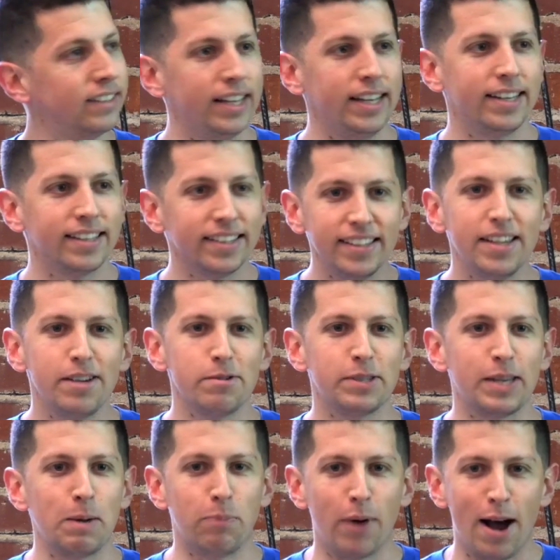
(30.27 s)
Like
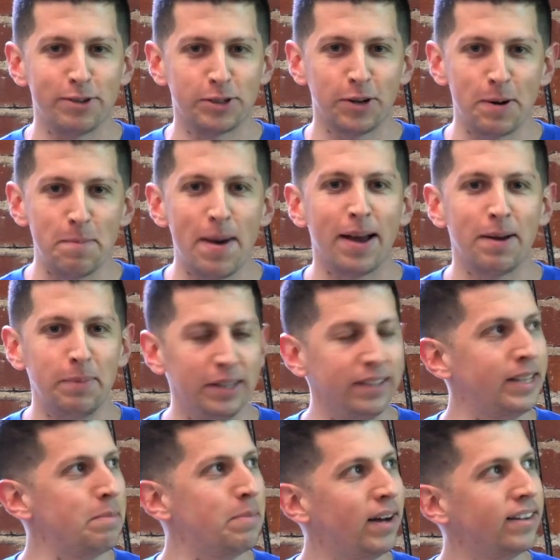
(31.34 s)
there's like browser
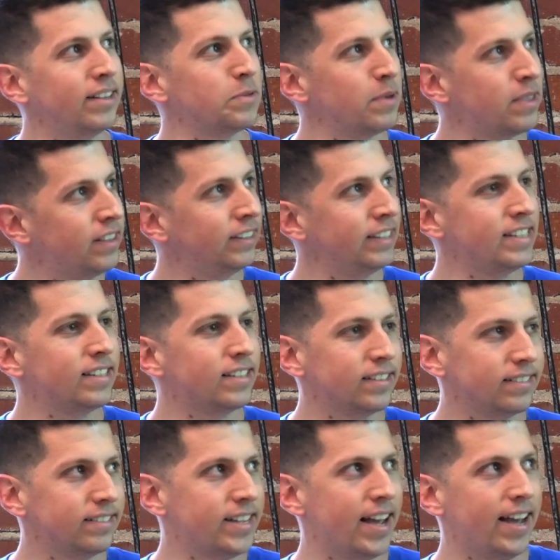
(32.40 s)
compatibility bugs with the
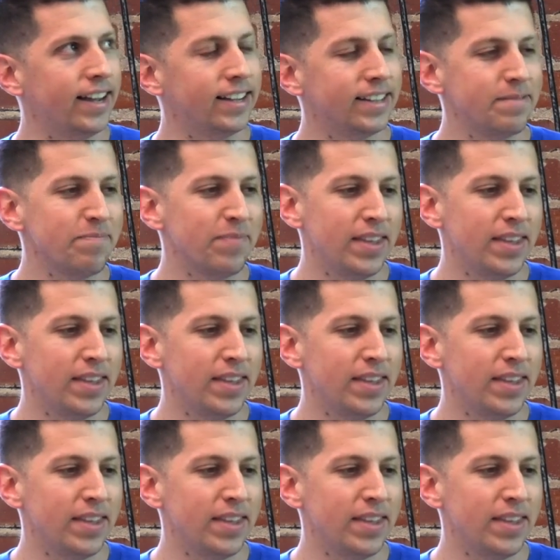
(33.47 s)
list tag.